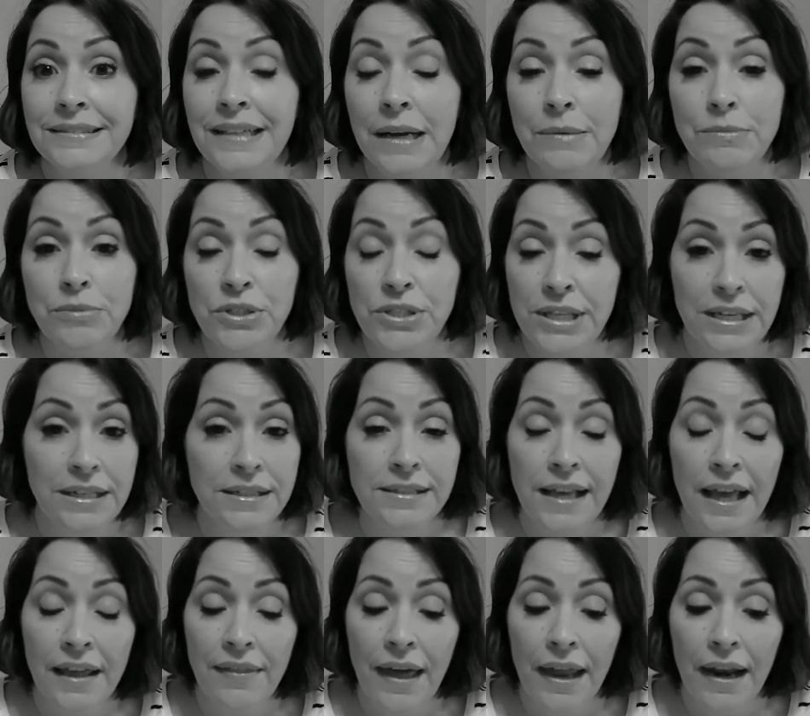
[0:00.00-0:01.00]
I'm just going to
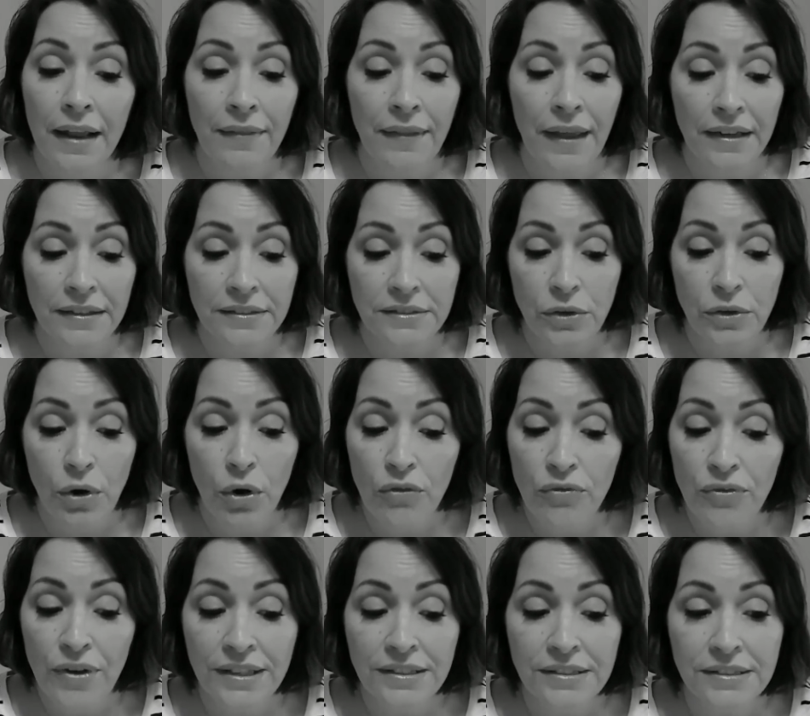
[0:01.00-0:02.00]
say that. And that is no
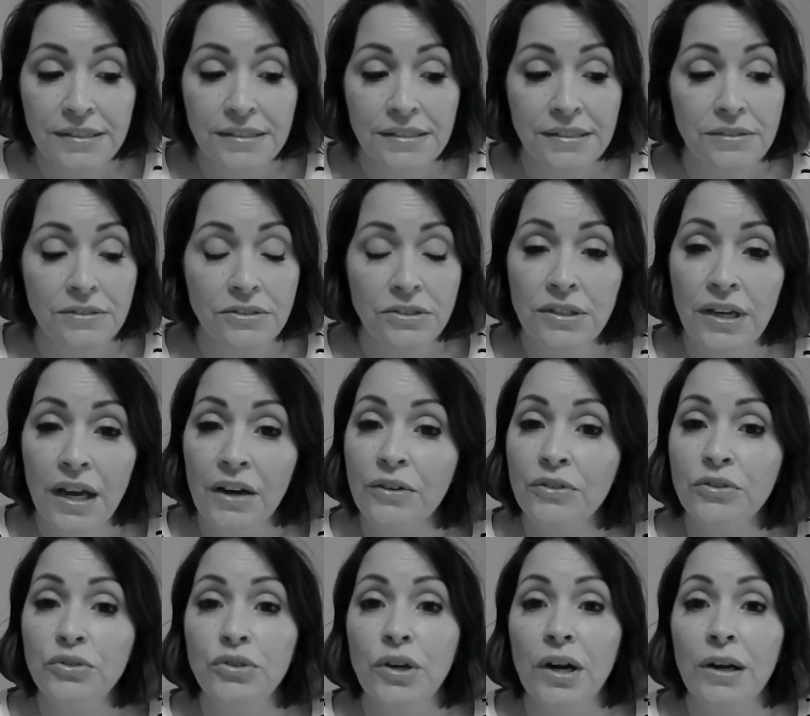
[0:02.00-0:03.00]
offense to
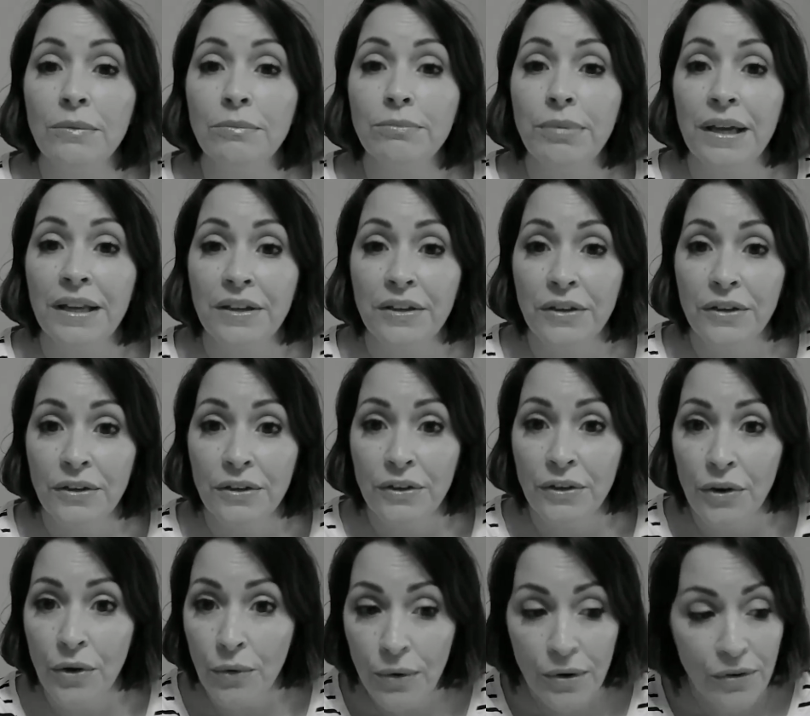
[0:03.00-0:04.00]
Donald Trump
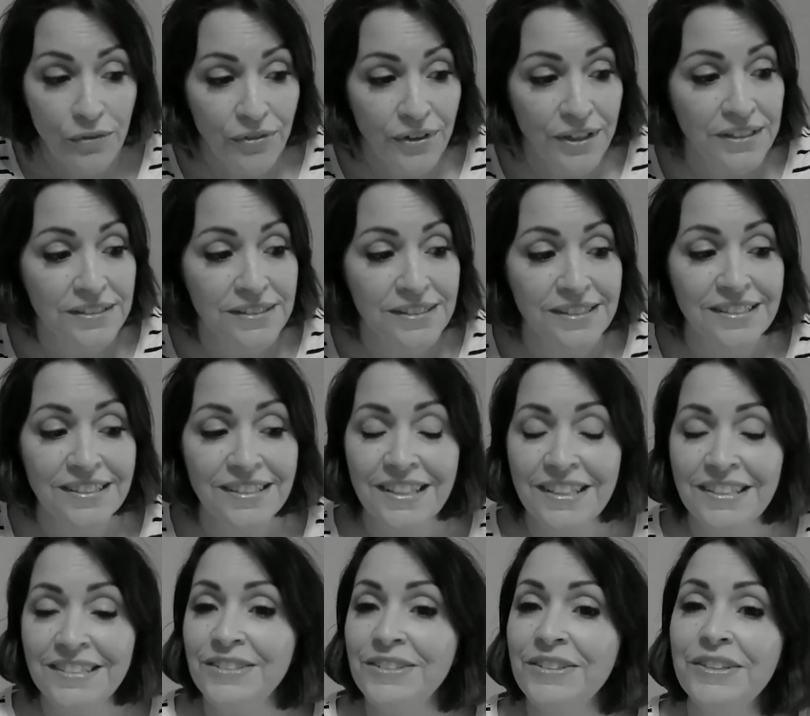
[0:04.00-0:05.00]
and no offense
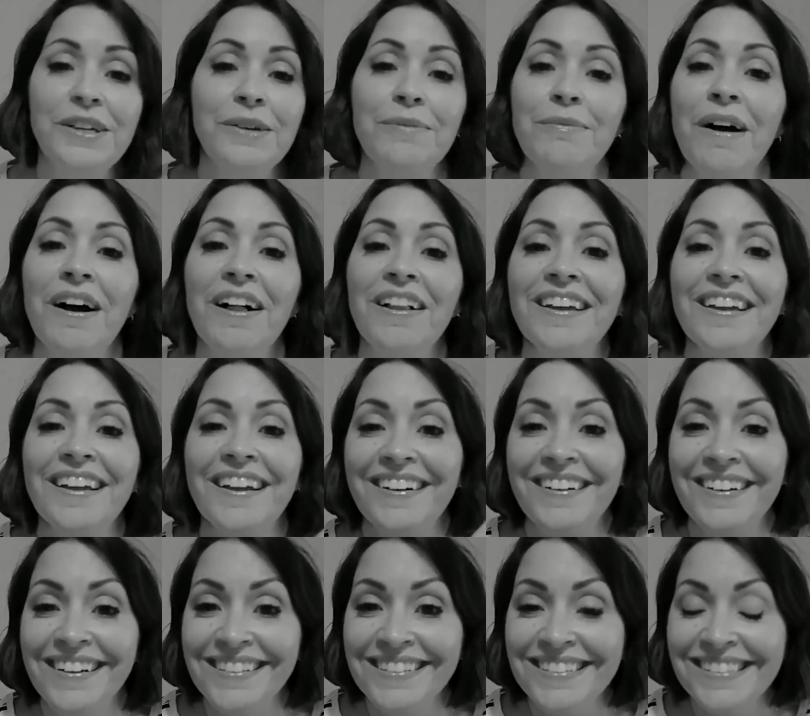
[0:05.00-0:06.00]
to Kamala
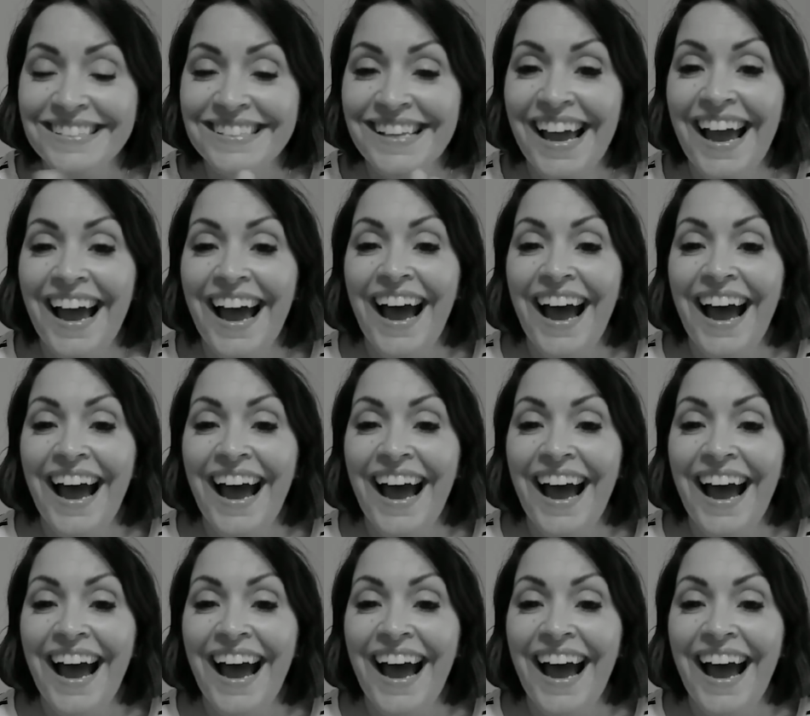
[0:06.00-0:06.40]
Harris.